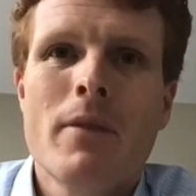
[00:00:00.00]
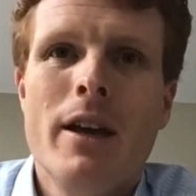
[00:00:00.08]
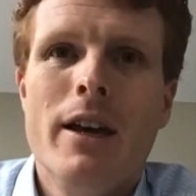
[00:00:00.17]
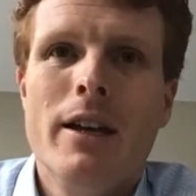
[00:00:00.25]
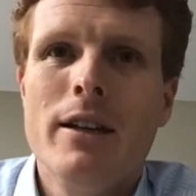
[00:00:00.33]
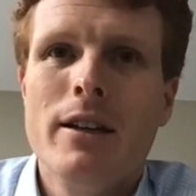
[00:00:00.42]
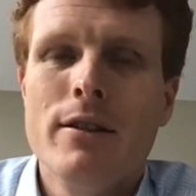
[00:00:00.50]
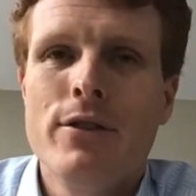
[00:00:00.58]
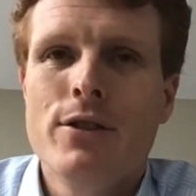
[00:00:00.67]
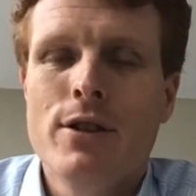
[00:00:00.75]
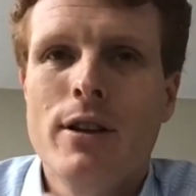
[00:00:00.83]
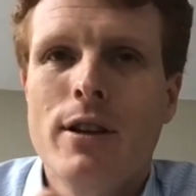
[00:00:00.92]
And if
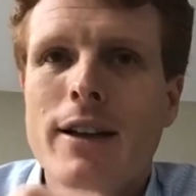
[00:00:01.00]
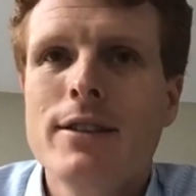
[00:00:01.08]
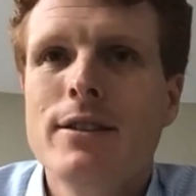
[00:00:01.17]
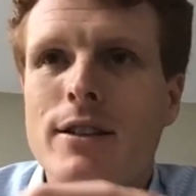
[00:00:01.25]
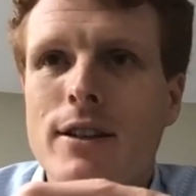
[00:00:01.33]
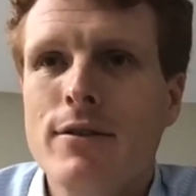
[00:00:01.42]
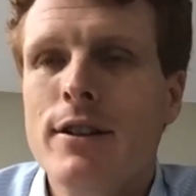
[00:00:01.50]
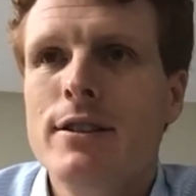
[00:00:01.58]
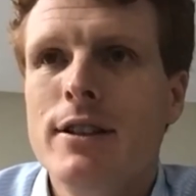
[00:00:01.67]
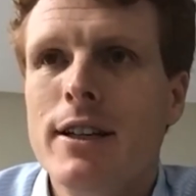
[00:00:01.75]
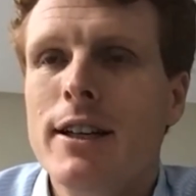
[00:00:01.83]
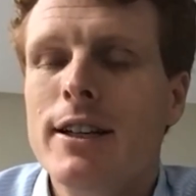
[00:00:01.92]
there's a lesson of
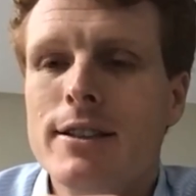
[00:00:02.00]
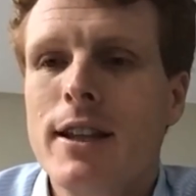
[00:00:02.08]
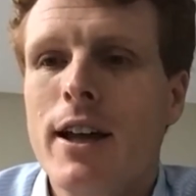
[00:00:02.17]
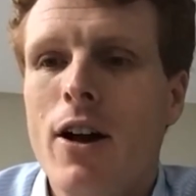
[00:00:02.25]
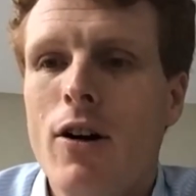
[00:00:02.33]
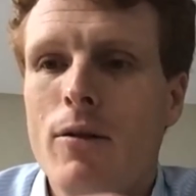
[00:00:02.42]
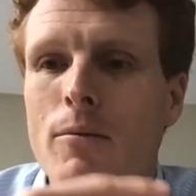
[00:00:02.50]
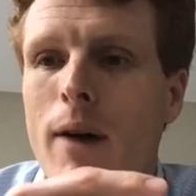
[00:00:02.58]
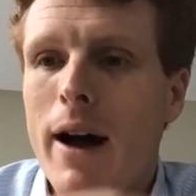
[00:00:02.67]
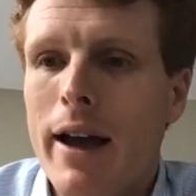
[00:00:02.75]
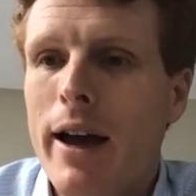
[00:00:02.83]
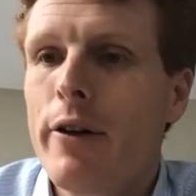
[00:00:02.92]
this, it is that
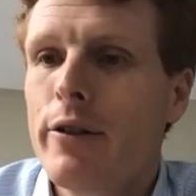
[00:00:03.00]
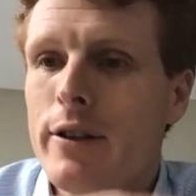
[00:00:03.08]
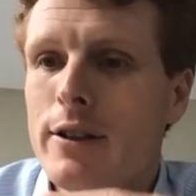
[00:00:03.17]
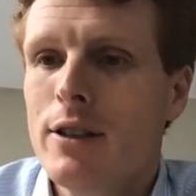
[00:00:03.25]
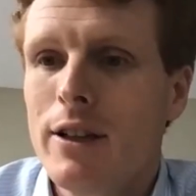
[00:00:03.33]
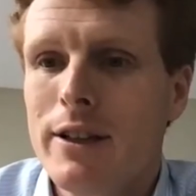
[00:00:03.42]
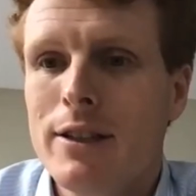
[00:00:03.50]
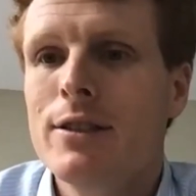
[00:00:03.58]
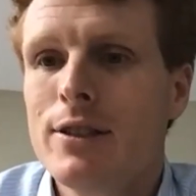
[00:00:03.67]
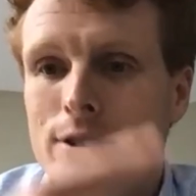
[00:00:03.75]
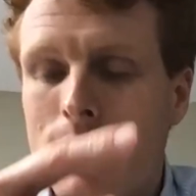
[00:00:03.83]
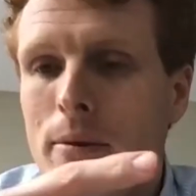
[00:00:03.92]
my health is linked
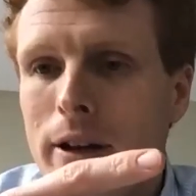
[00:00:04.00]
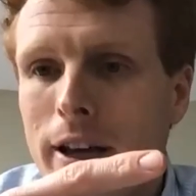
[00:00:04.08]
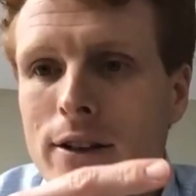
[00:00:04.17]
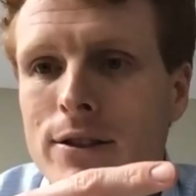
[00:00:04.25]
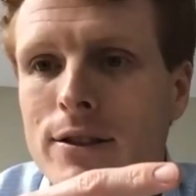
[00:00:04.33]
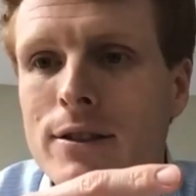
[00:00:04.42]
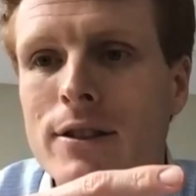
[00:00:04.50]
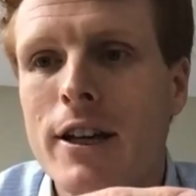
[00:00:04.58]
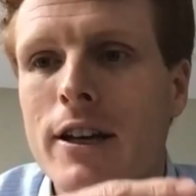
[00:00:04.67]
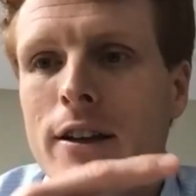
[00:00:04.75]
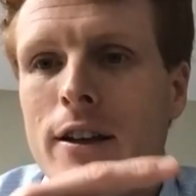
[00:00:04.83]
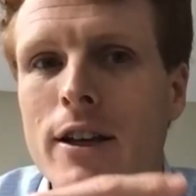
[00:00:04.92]
to somebody else's.
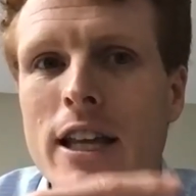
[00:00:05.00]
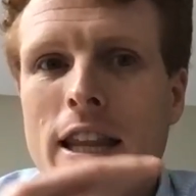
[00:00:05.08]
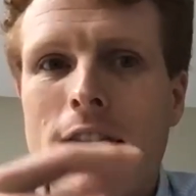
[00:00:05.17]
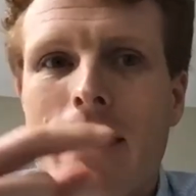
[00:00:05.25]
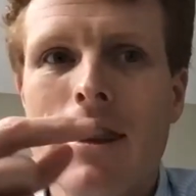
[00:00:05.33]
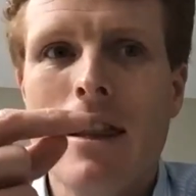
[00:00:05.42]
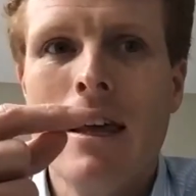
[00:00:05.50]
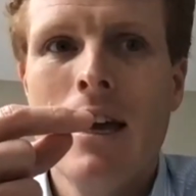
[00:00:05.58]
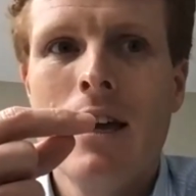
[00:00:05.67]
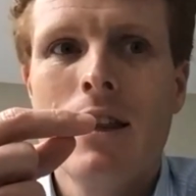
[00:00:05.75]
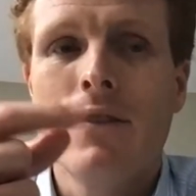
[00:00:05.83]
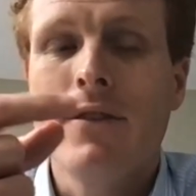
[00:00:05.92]
And
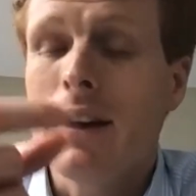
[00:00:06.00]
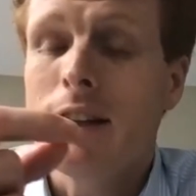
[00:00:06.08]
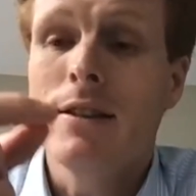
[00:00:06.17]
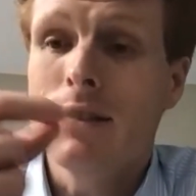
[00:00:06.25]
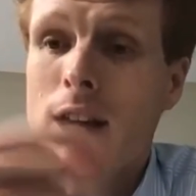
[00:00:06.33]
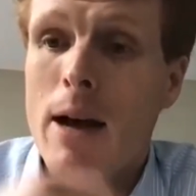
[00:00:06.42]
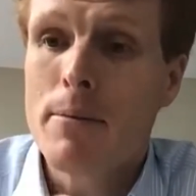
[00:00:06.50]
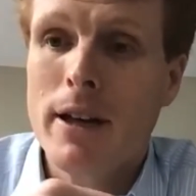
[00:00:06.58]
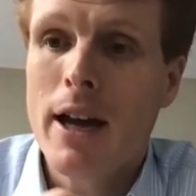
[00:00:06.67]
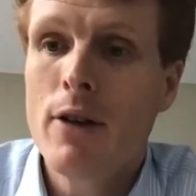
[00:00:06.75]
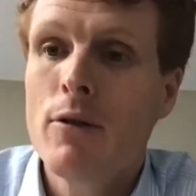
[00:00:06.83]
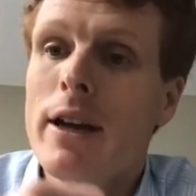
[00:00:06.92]
the fact that this happened
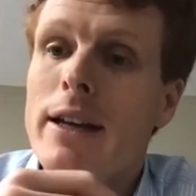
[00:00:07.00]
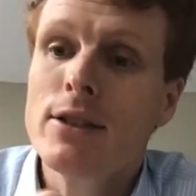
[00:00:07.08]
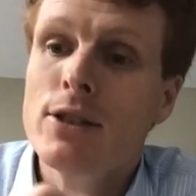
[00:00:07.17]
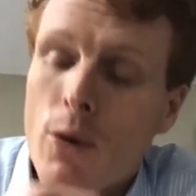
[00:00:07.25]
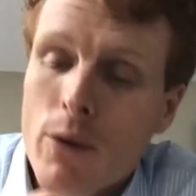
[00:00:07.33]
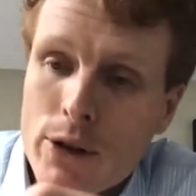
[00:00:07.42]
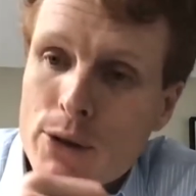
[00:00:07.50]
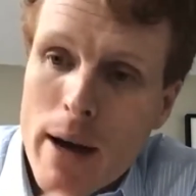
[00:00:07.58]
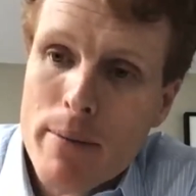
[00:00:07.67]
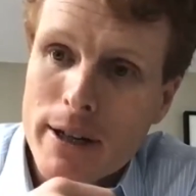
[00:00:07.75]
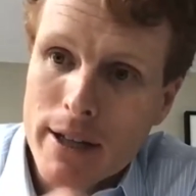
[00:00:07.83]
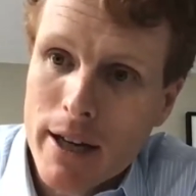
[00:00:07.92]
now, it's going to
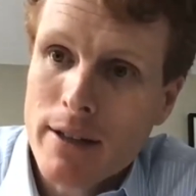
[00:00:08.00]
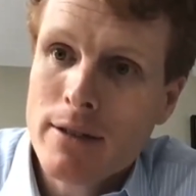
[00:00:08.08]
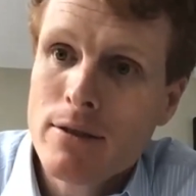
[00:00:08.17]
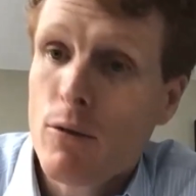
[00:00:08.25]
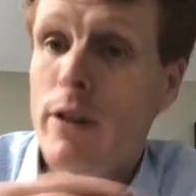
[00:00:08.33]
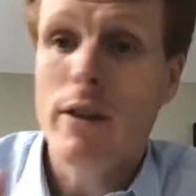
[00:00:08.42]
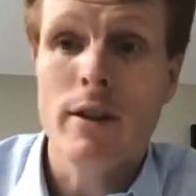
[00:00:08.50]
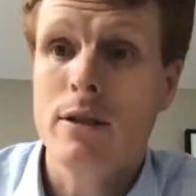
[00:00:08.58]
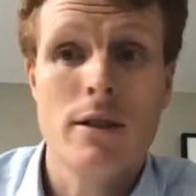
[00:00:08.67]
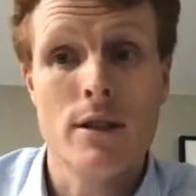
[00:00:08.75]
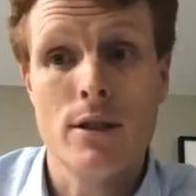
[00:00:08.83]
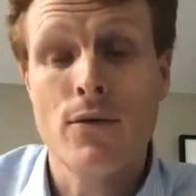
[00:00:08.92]
happen again, whether
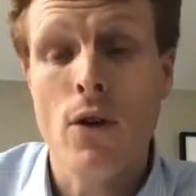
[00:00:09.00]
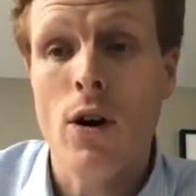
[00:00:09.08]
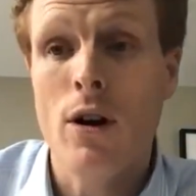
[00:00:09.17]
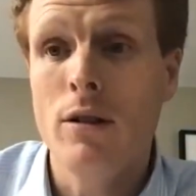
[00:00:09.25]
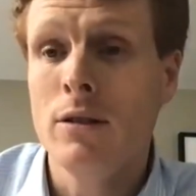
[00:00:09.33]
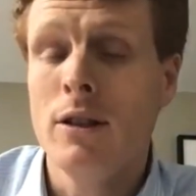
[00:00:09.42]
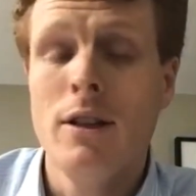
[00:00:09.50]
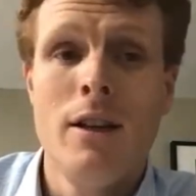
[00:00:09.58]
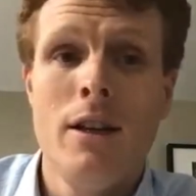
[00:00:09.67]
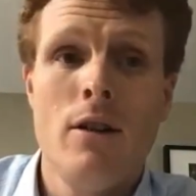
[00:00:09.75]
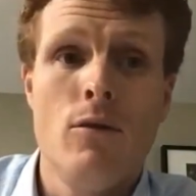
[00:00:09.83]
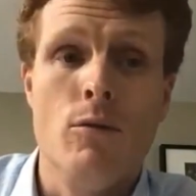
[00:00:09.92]
it's this fall
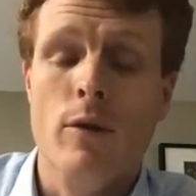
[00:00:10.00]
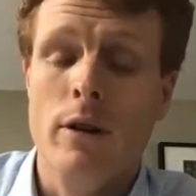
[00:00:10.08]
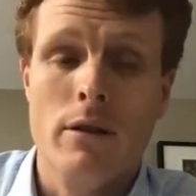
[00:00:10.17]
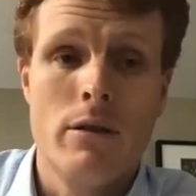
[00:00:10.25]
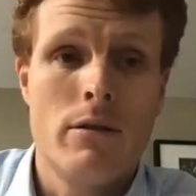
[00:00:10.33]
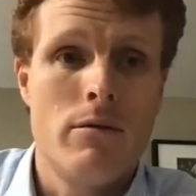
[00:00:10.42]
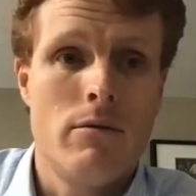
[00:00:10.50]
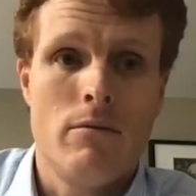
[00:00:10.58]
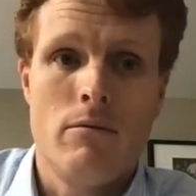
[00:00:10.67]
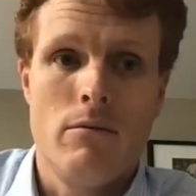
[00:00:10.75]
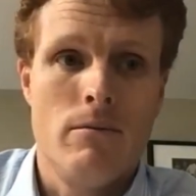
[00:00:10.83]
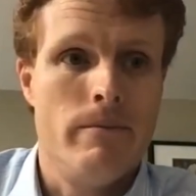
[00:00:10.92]
with,
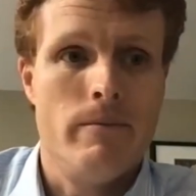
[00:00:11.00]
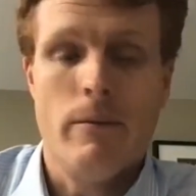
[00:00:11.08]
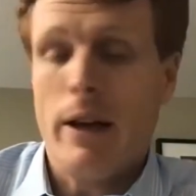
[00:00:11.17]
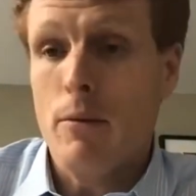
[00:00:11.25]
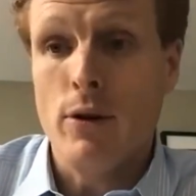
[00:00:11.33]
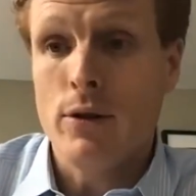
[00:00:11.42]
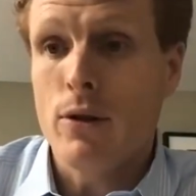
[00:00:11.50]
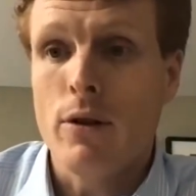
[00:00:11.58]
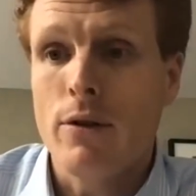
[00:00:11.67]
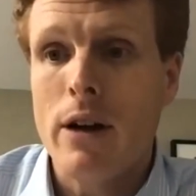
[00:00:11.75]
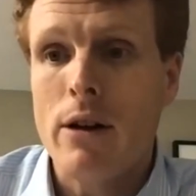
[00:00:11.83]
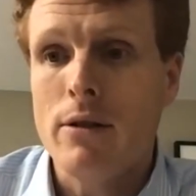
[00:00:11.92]
like most
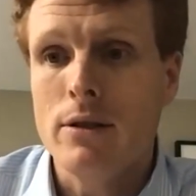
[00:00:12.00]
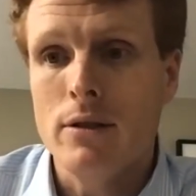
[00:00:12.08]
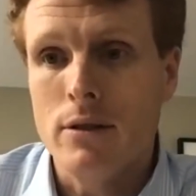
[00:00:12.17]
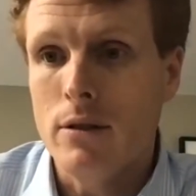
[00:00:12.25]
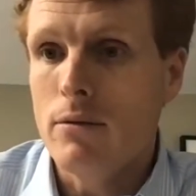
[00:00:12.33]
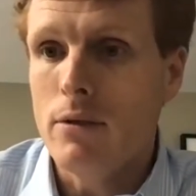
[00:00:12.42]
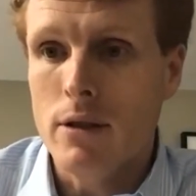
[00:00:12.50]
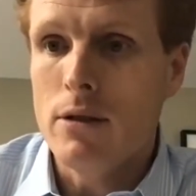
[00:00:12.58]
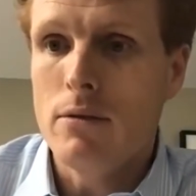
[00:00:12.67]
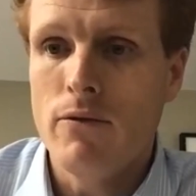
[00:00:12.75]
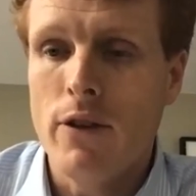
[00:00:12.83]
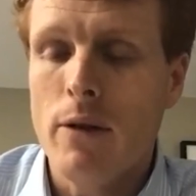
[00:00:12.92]
coronaviruses,
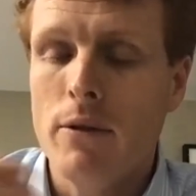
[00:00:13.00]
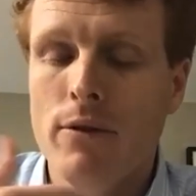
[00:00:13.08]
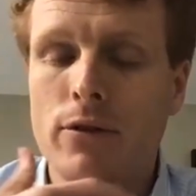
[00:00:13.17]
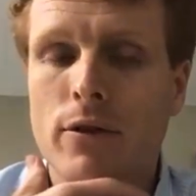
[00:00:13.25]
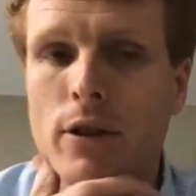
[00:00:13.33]
this family of